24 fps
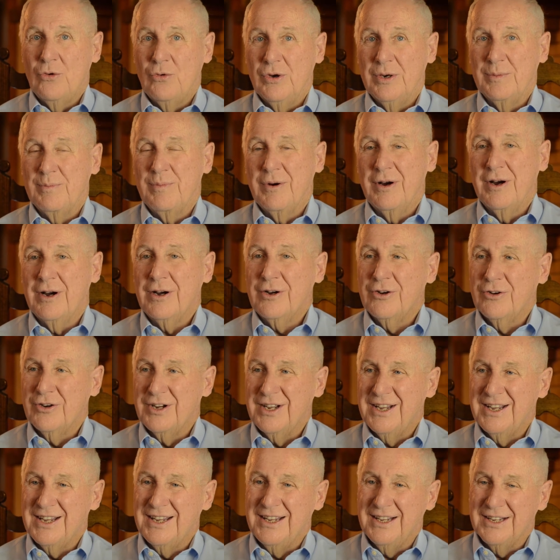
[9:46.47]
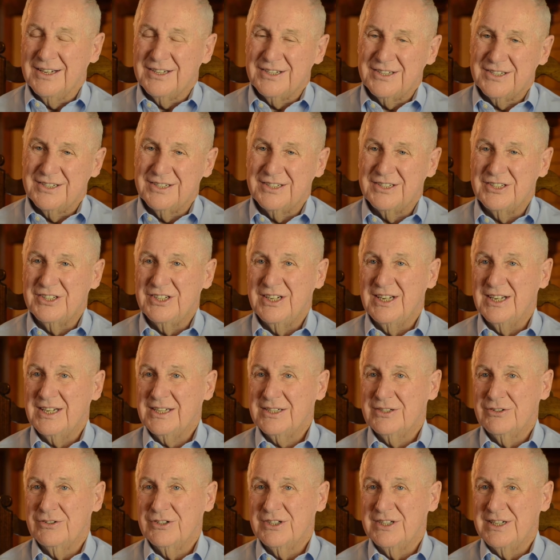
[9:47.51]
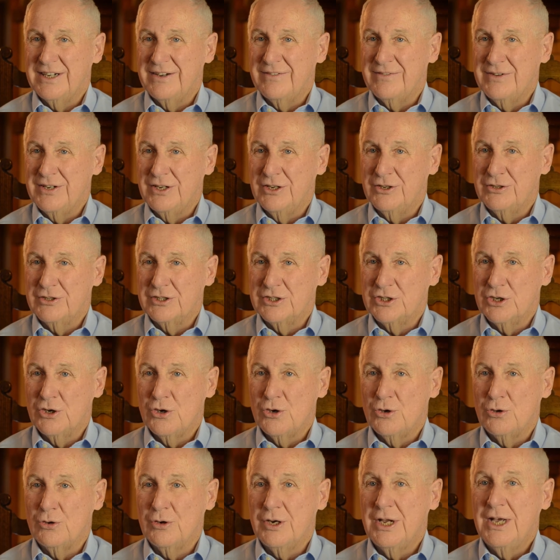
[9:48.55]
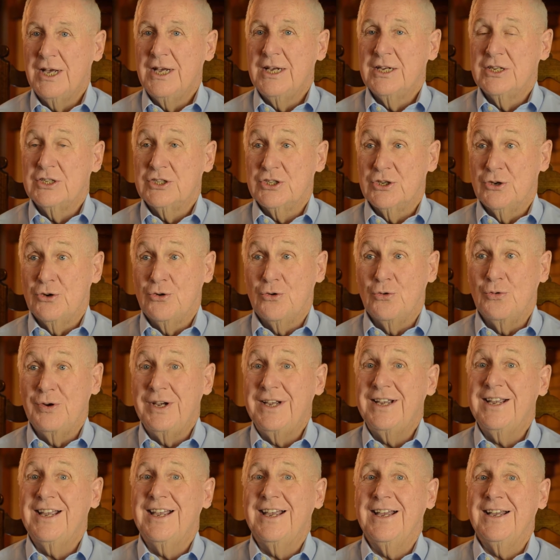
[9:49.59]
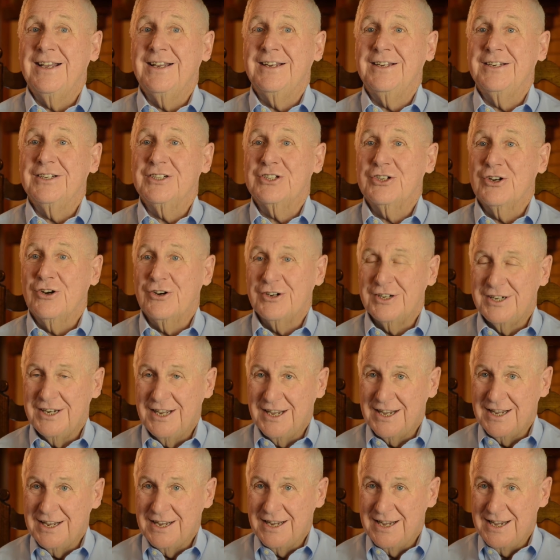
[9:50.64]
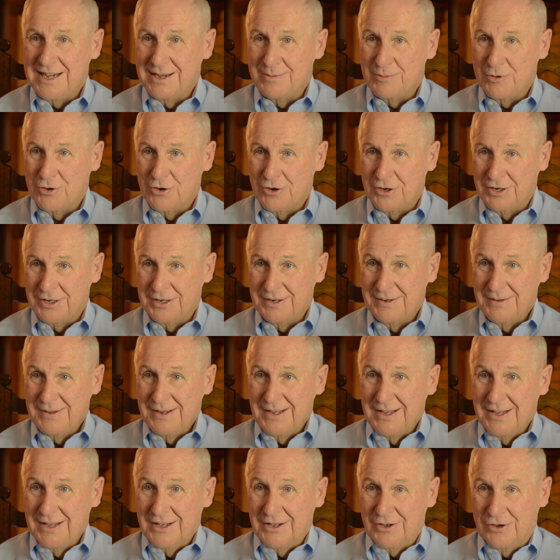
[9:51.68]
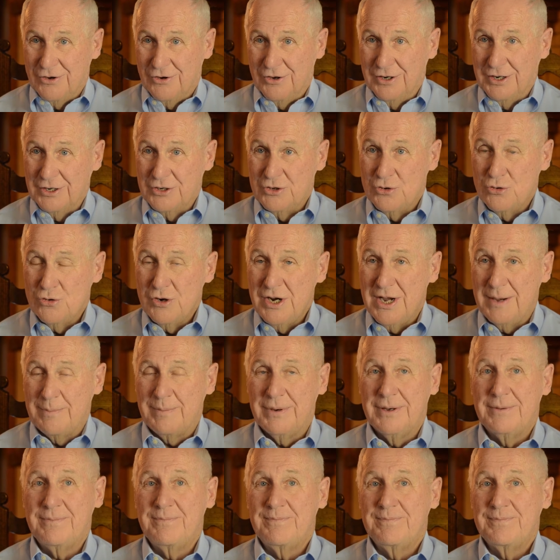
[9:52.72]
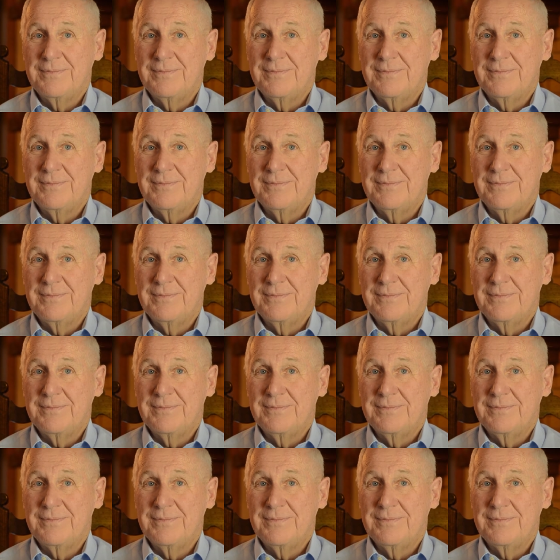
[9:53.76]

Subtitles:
when Parker gets 6 or 7 years old so we can start taking him on a trip.